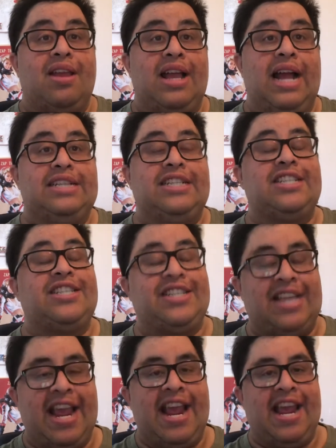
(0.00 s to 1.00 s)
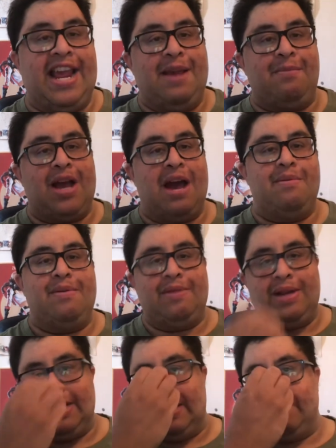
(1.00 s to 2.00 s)
and just seeing him come
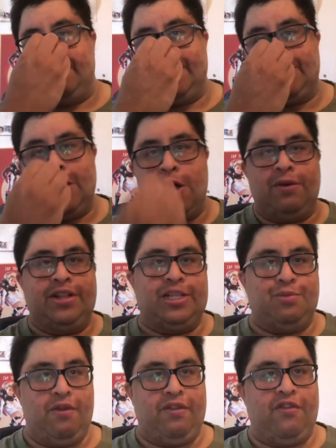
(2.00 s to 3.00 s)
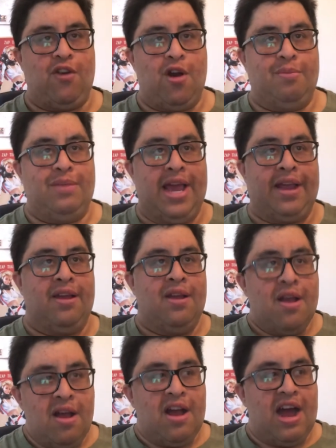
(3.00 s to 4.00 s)
out of his shell in this movie from like
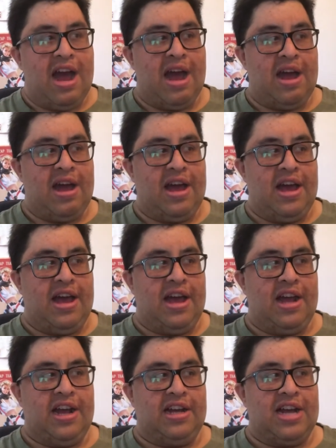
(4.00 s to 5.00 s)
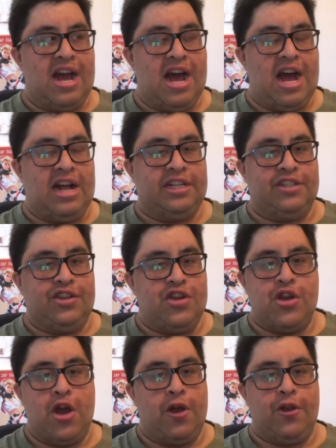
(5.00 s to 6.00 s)
uh, uh
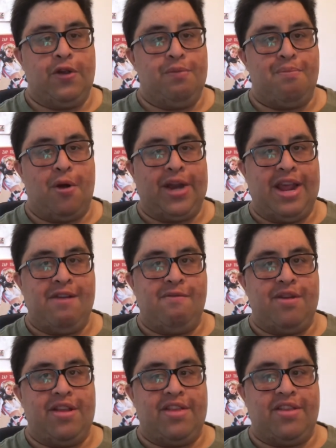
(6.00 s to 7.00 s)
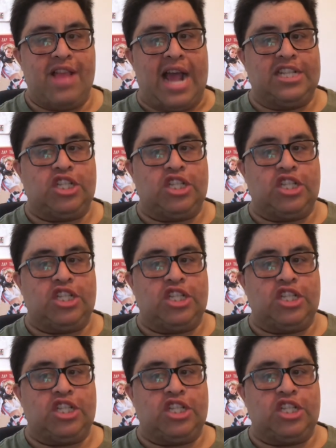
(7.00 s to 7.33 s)
nobody with that